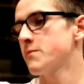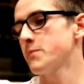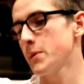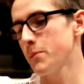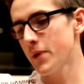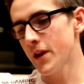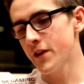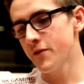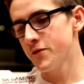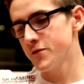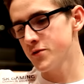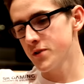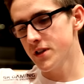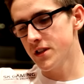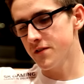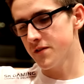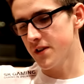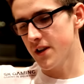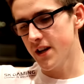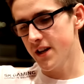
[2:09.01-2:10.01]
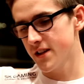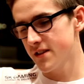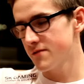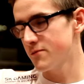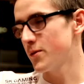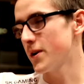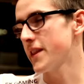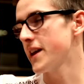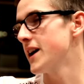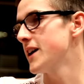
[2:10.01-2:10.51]
I've been playing together for like
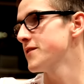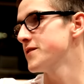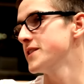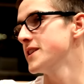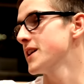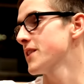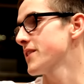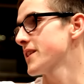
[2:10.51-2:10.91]
1.5 years,